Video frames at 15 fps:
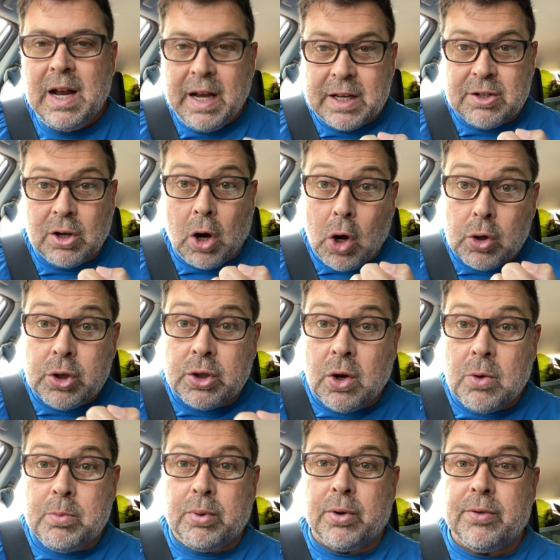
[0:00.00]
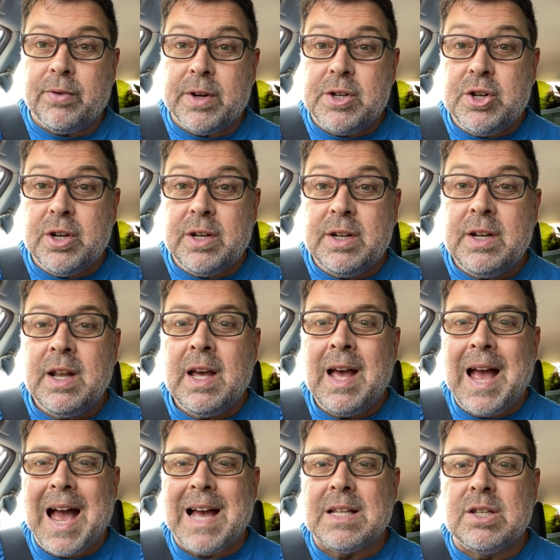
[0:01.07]
it's also provision
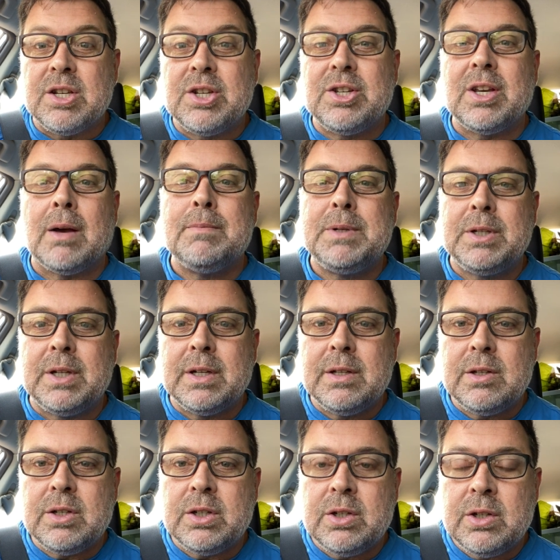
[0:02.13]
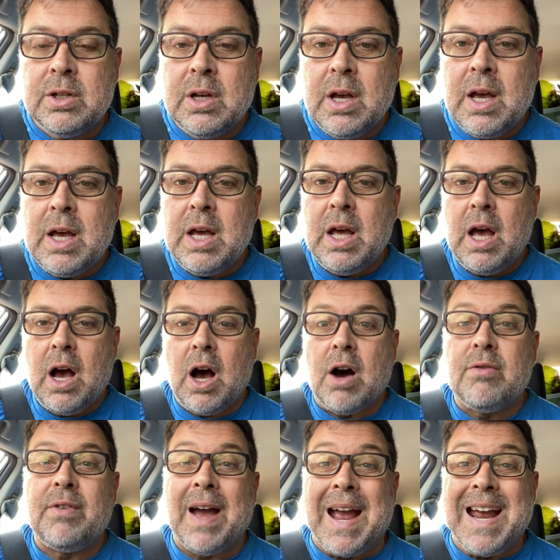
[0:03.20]
and substance
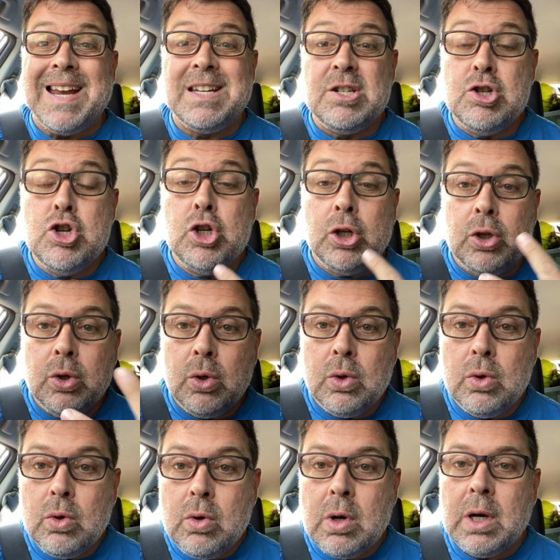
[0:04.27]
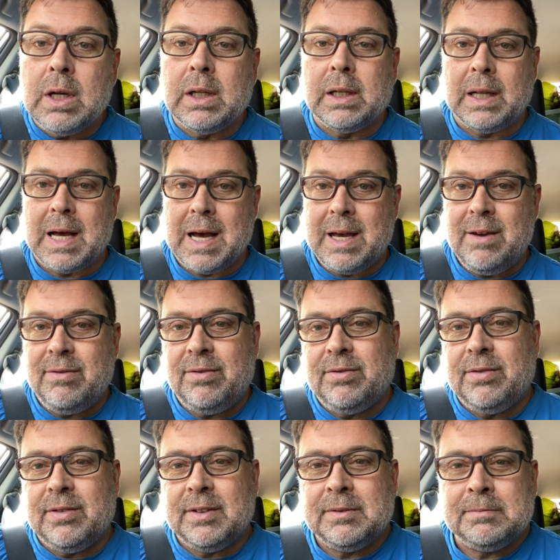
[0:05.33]
of a new
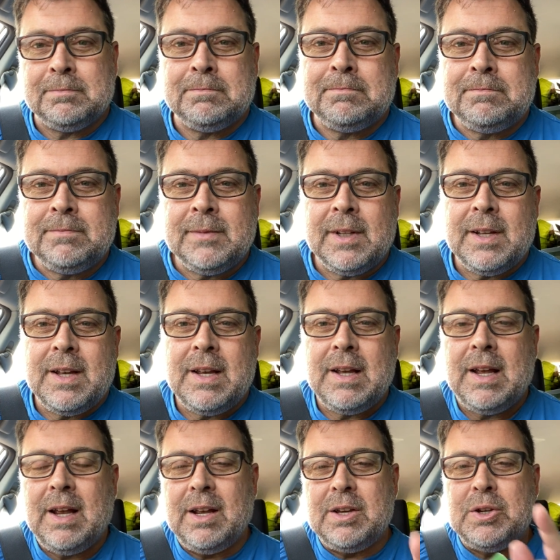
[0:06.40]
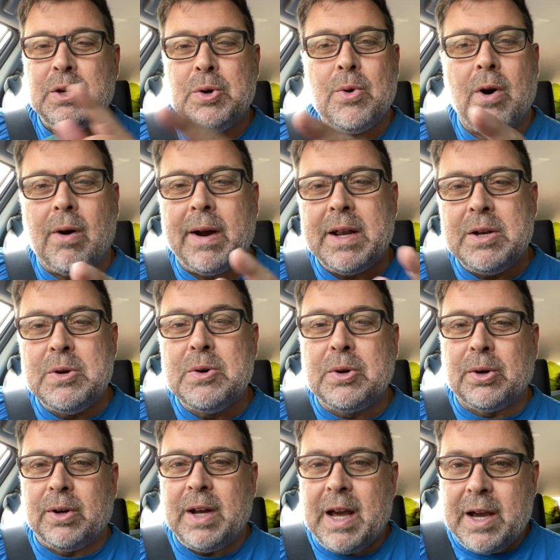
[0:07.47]
life. You are a new
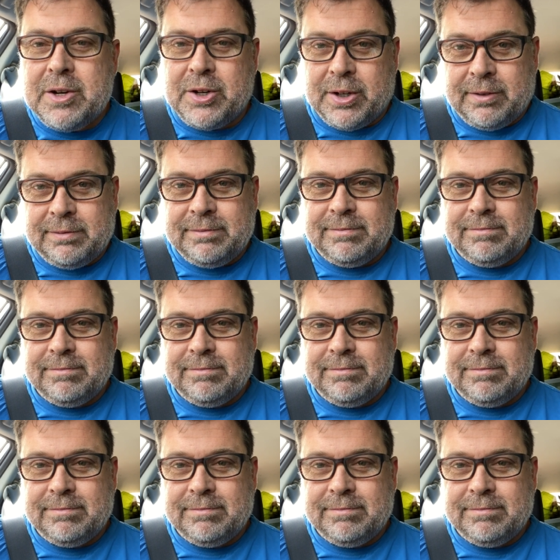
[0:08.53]
creation.